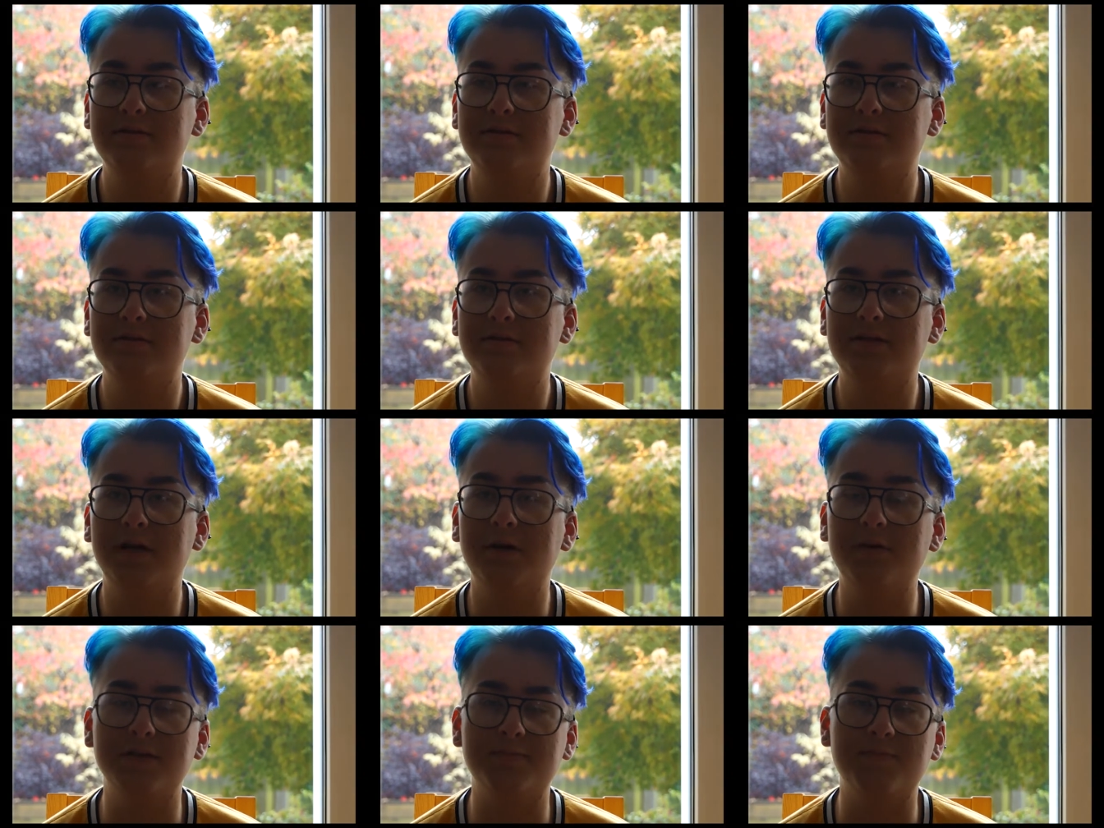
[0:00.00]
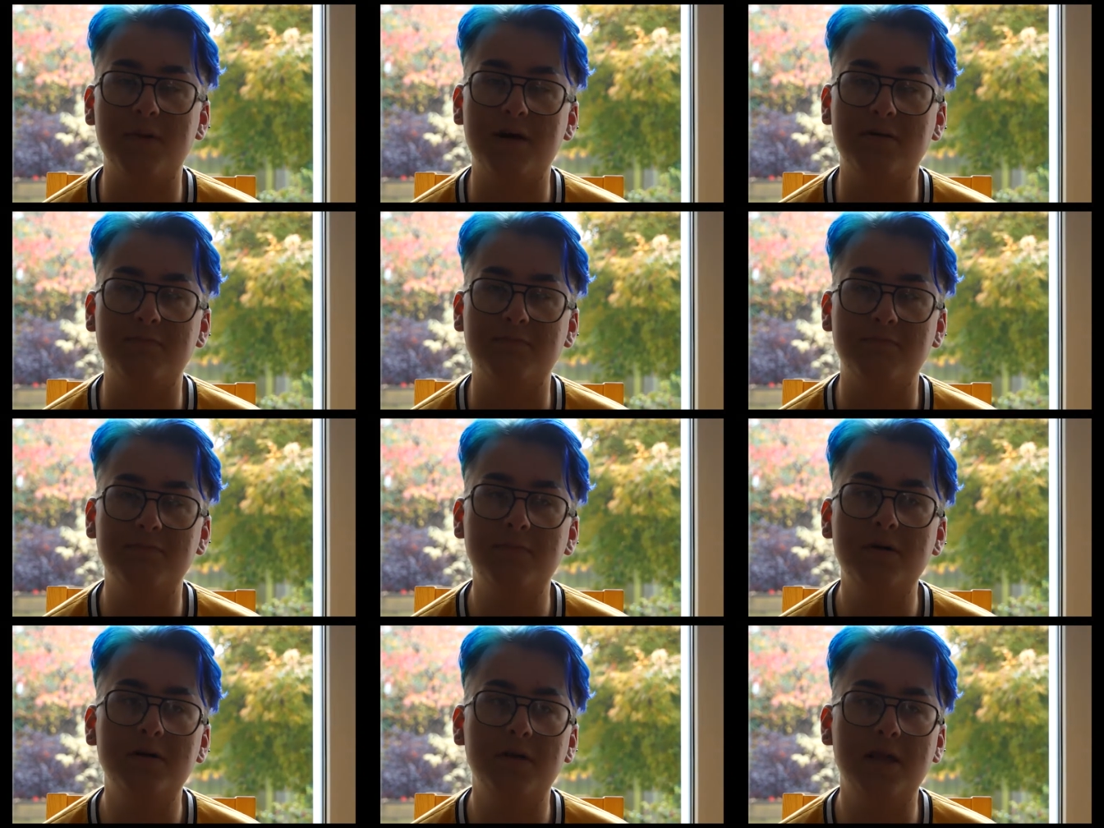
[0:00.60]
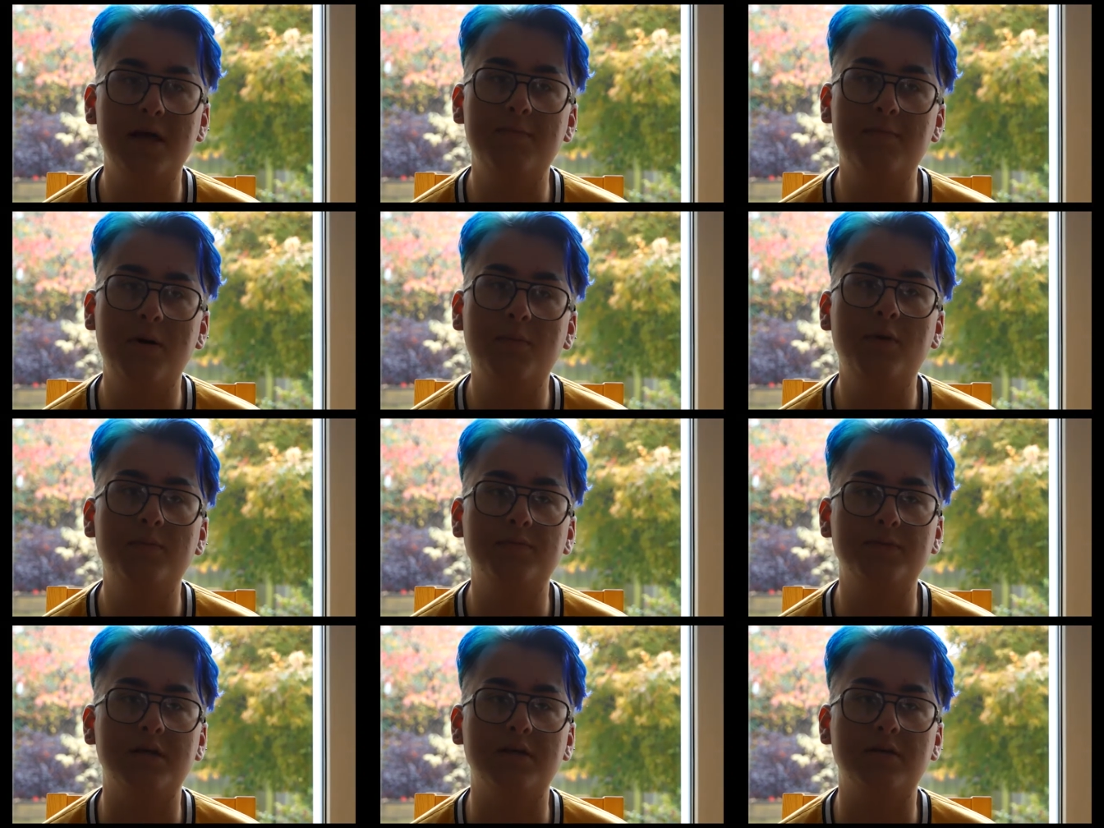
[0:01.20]
so is my Like my
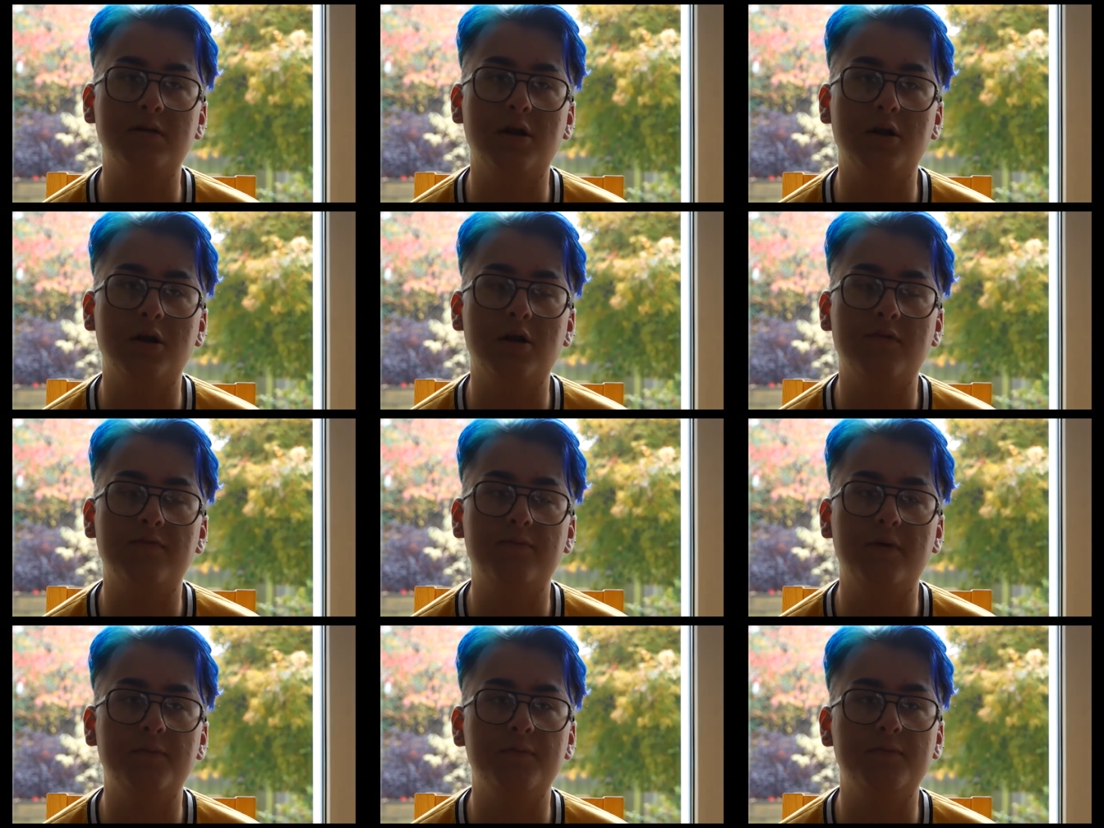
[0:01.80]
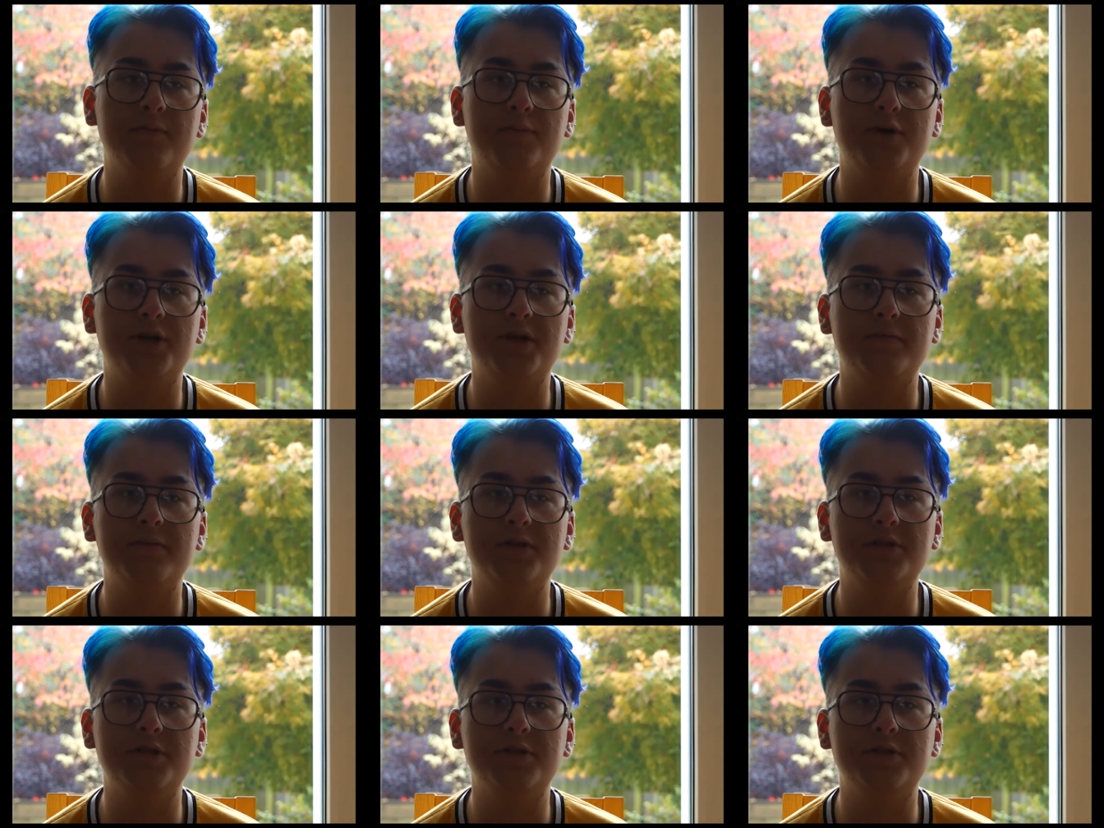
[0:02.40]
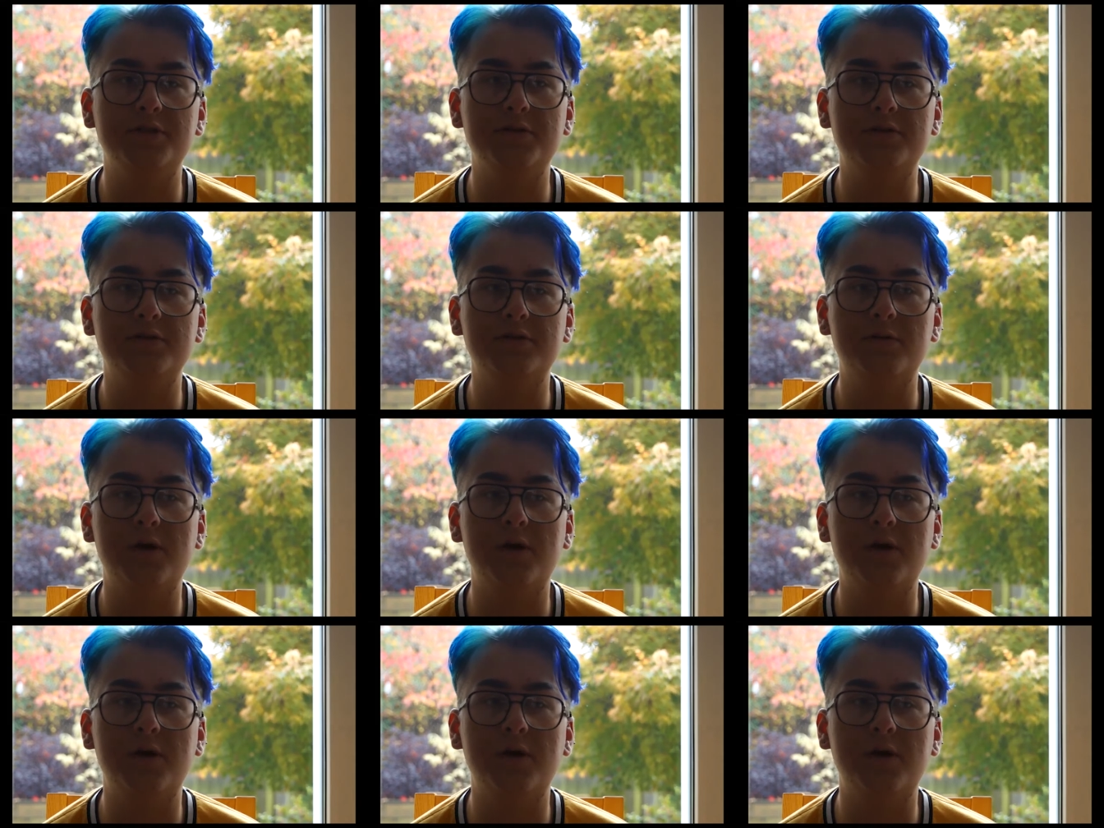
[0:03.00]
mum's had a lot of body image issues as